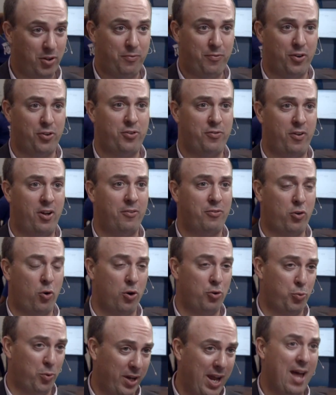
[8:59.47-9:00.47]
first of all, of
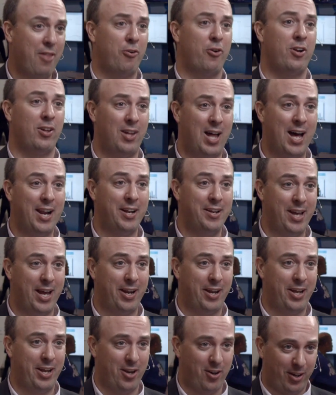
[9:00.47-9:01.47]
course, we're gathering a lot of data
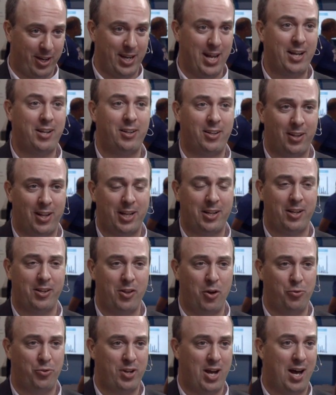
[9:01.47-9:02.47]
here, collecting
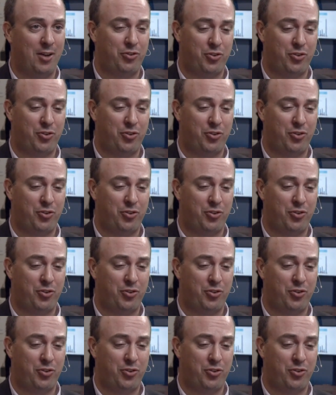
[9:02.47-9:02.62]
those dots,